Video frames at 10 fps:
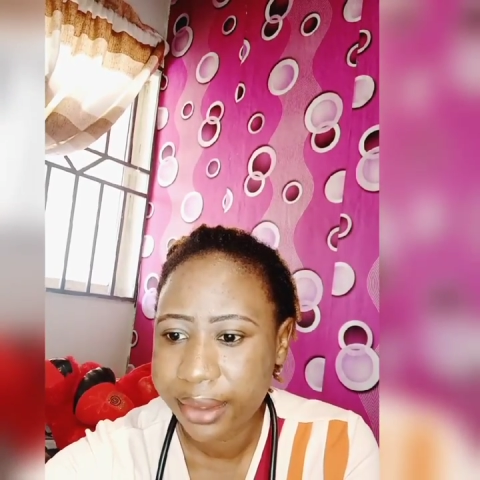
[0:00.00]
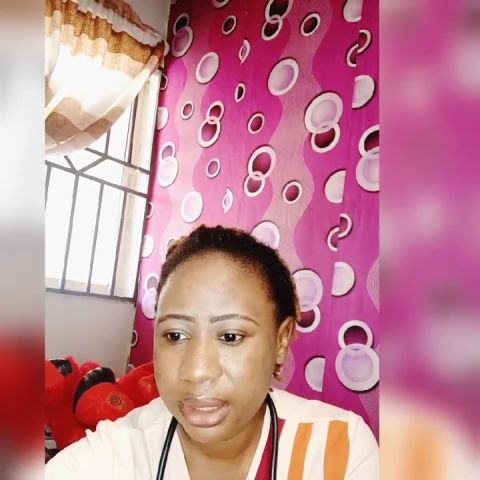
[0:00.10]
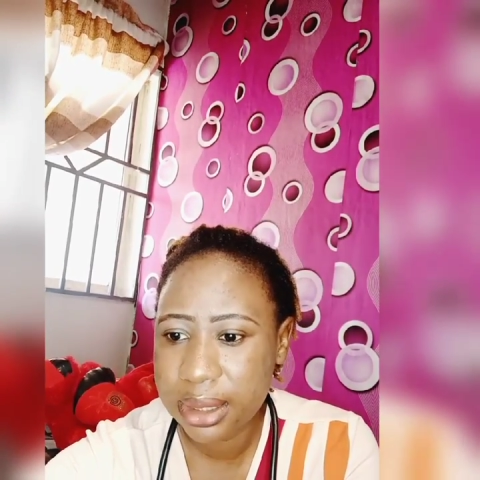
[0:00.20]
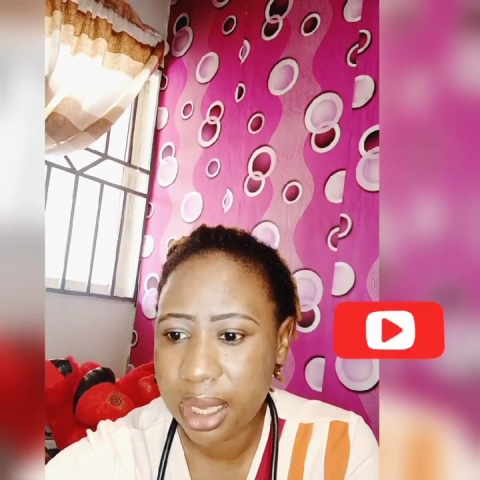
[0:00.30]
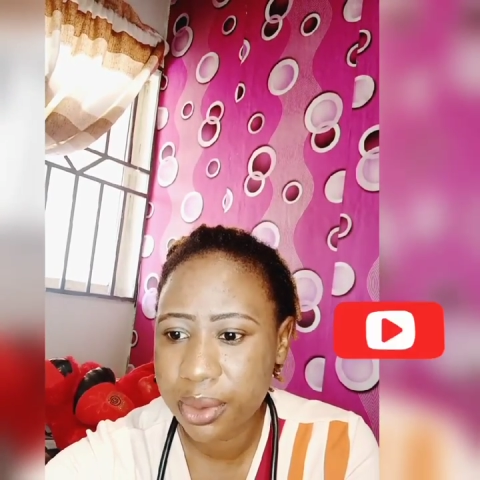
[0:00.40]

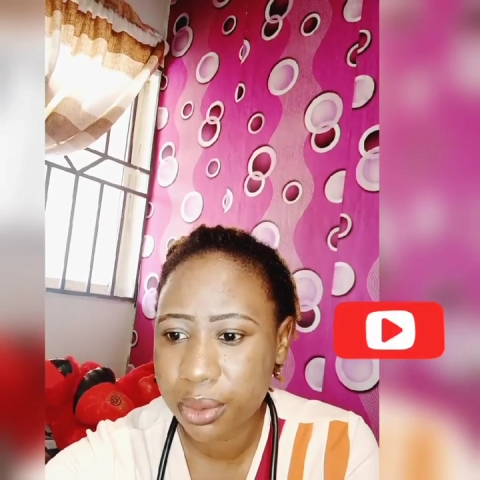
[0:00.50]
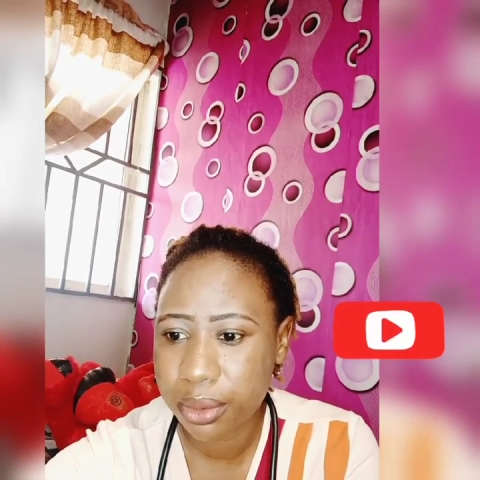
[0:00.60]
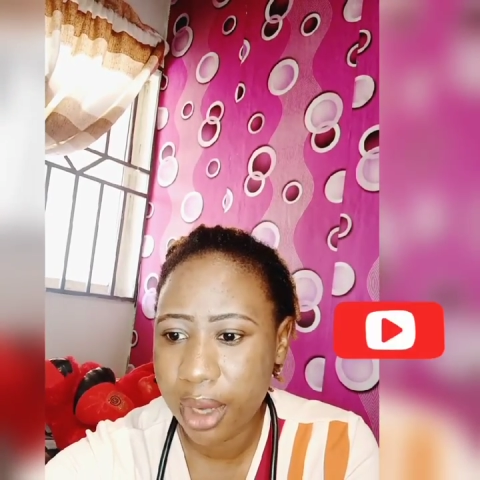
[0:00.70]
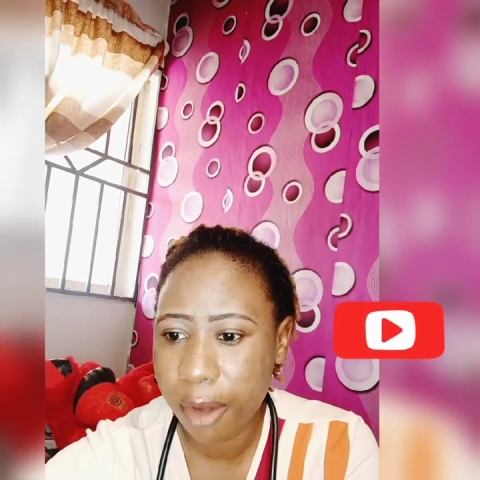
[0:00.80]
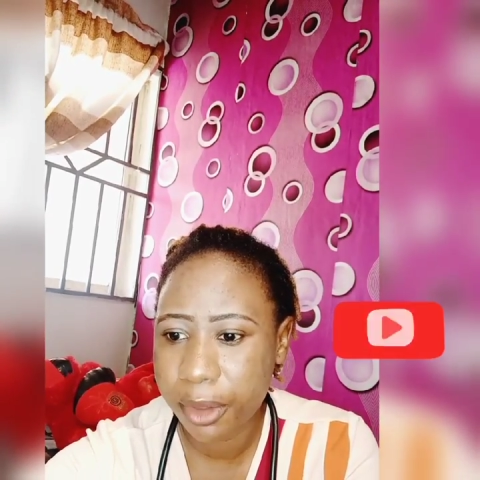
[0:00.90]
That is how
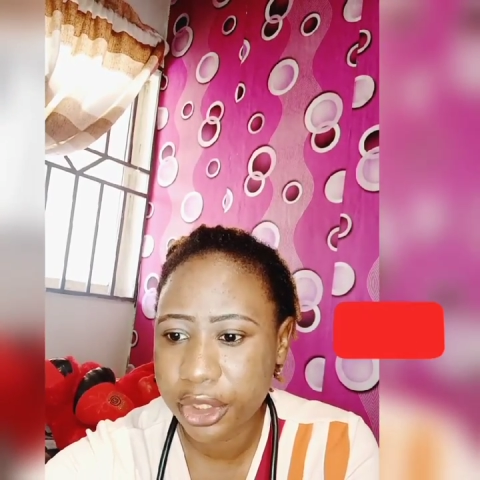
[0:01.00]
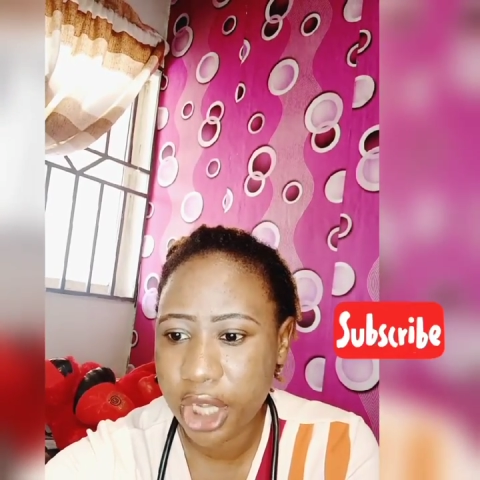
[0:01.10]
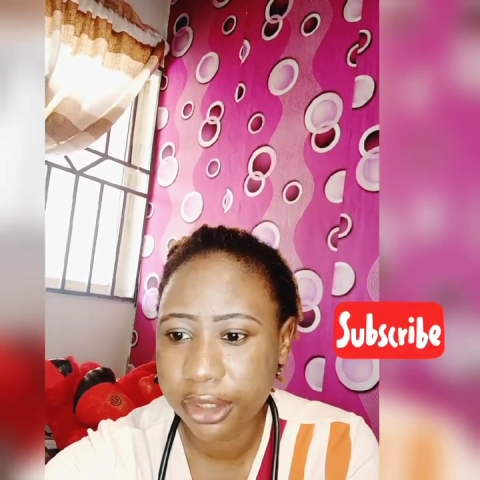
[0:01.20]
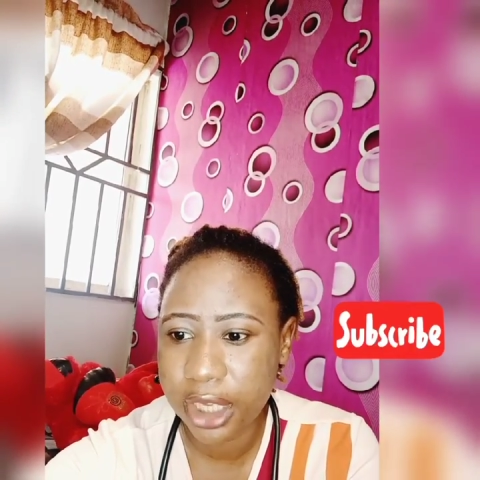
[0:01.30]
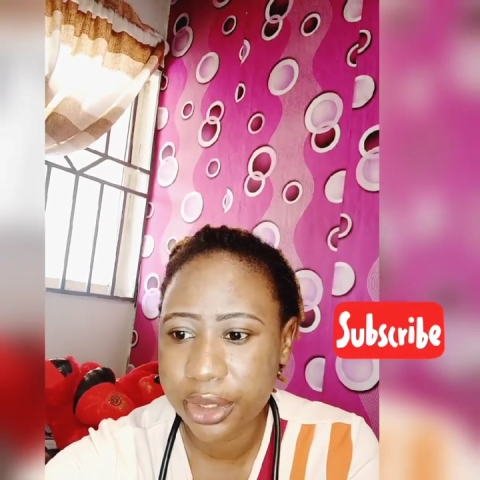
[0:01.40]
to help a
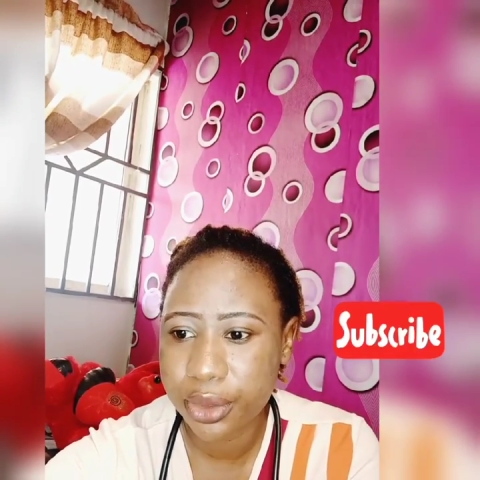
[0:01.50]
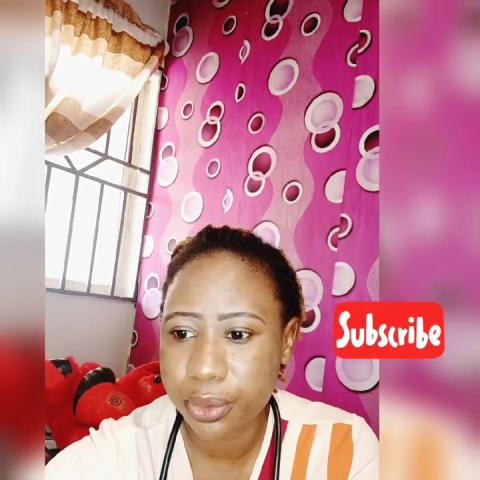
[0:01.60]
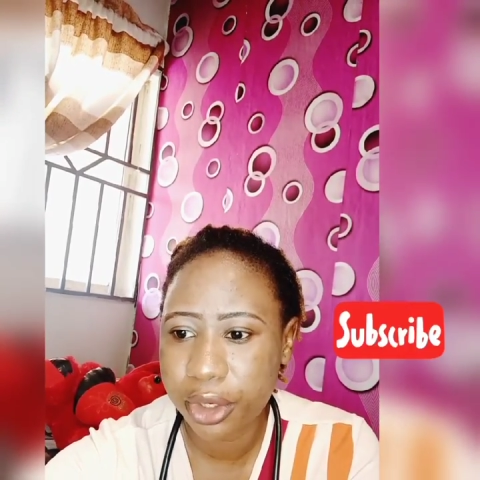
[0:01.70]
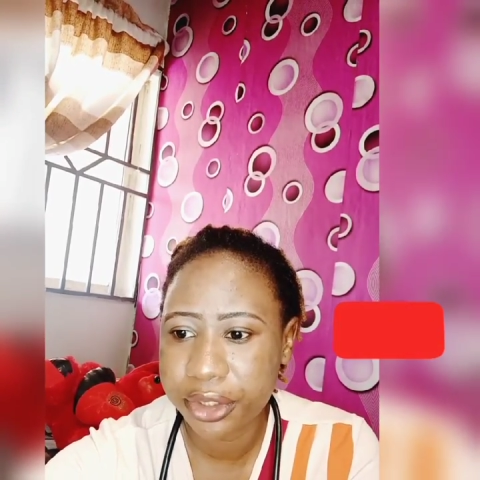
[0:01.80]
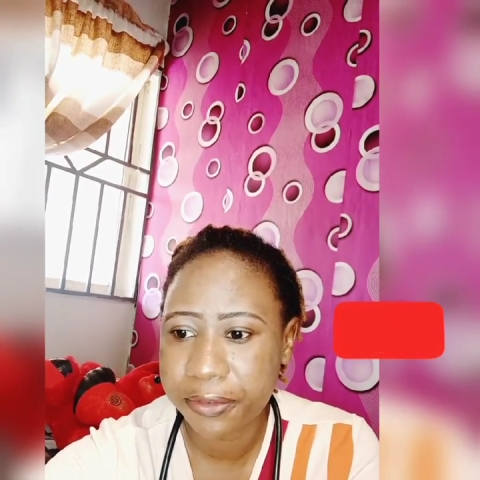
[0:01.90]
child that is
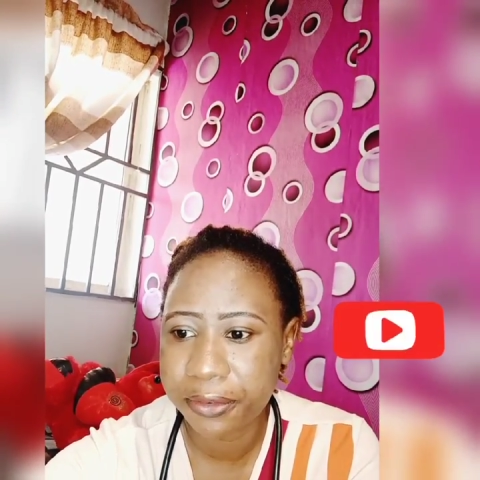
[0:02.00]
running